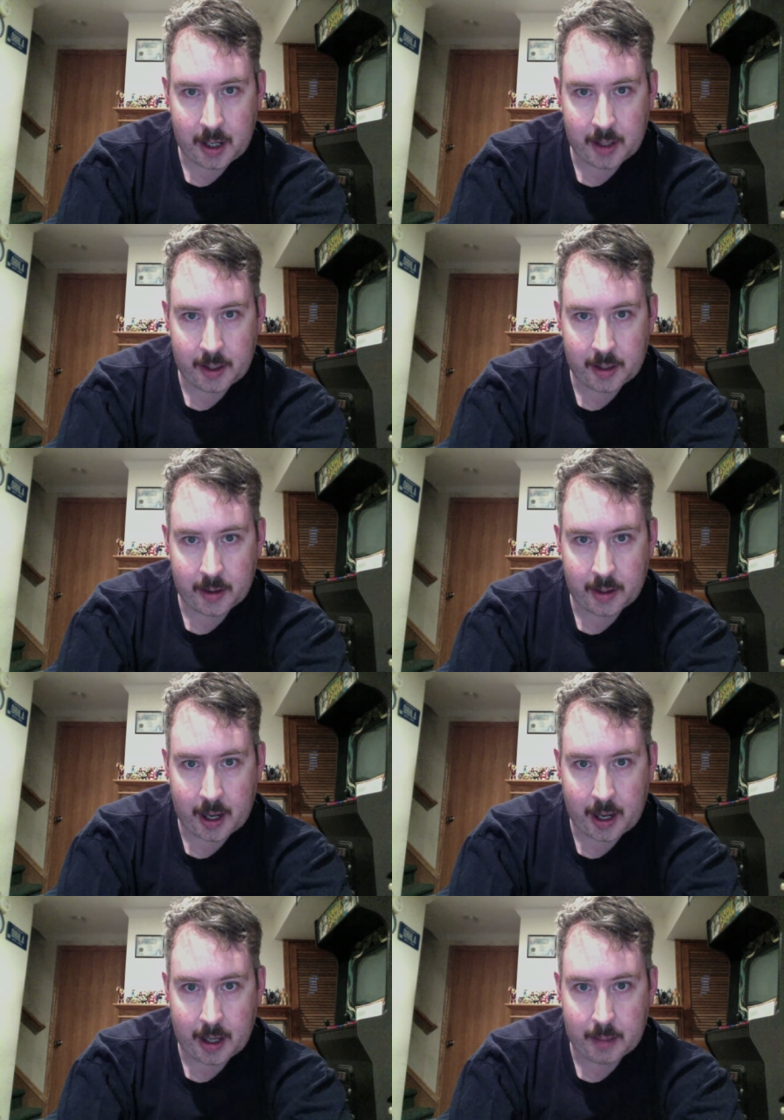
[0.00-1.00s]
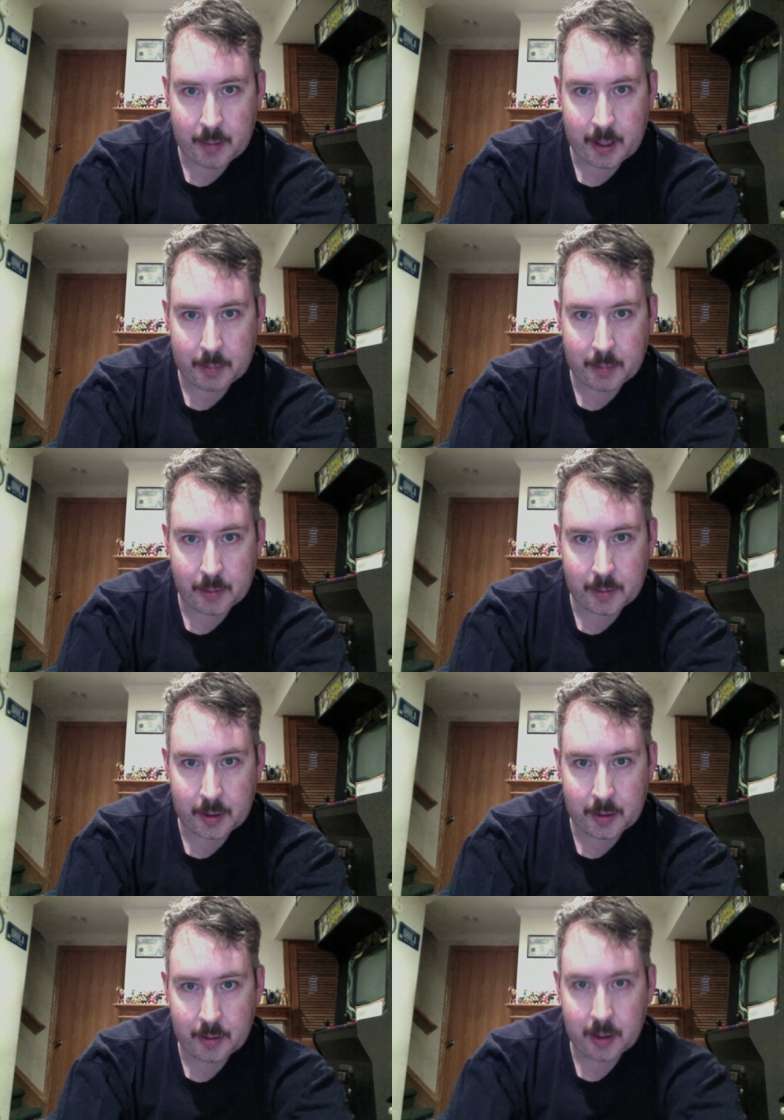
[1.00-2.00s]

another iPay-Per-View.